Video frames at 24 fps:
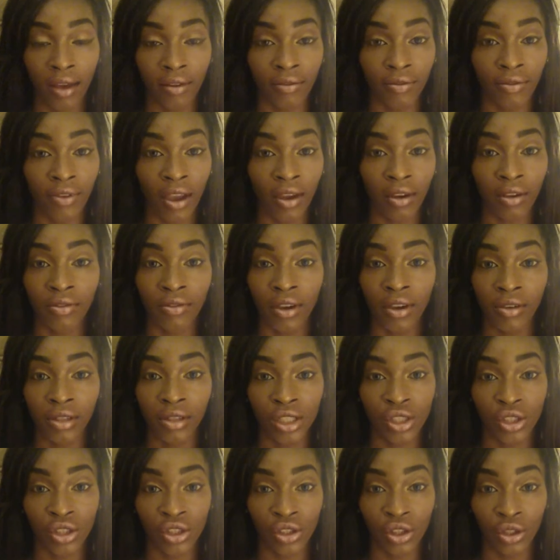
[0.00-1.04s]
Very, very
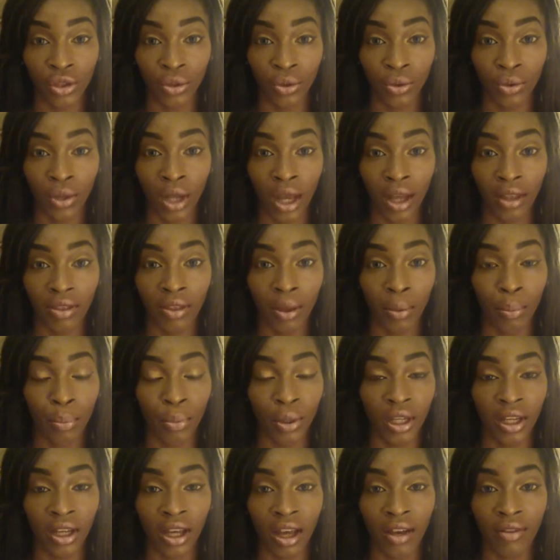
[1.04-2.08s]
soon, the
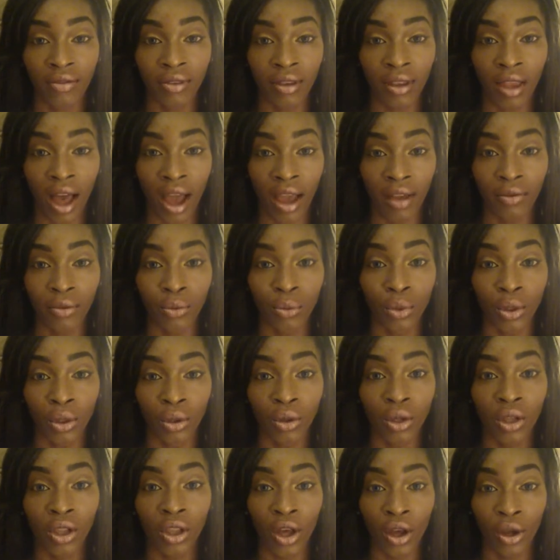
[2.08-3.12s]
book of life
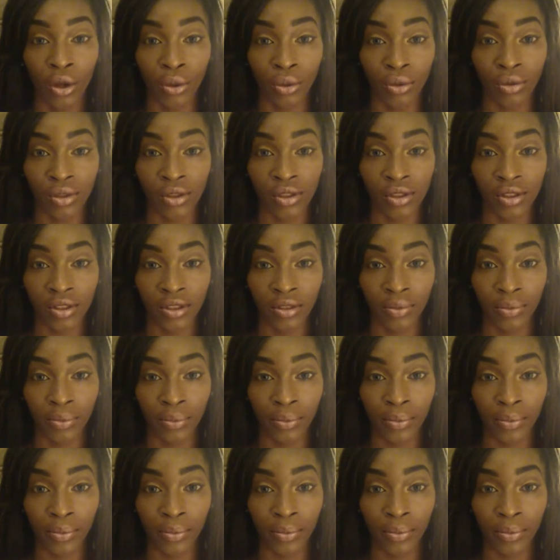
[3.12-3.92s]
will close